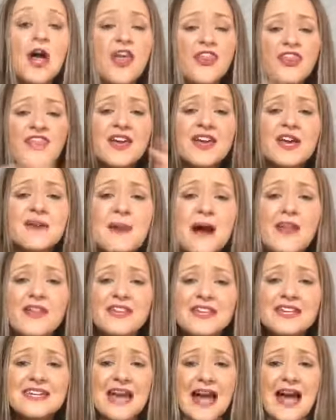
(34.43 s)
Think about
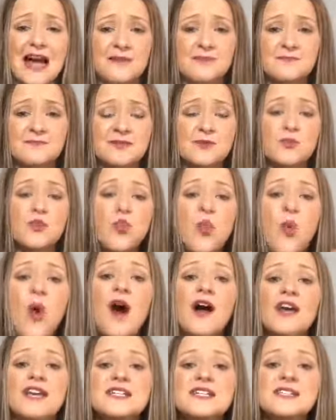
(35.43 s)
the gaps.
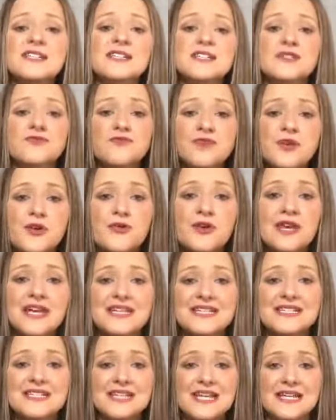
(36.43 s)
Why does this role
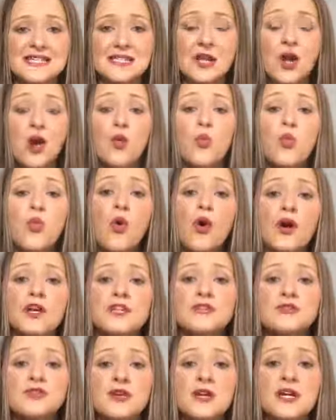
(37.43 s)
exist? What are
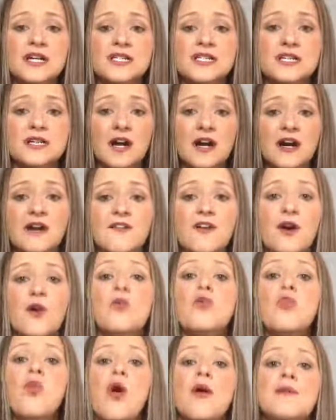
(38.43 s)
you trying to cover?
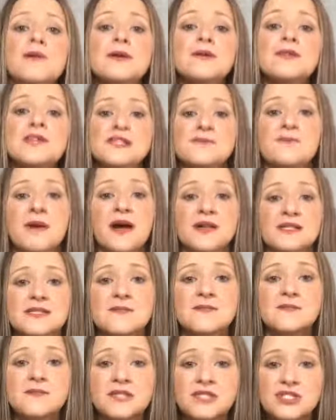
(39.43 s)
What will this
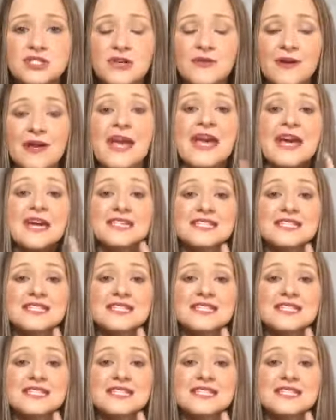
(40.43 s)
person be doing?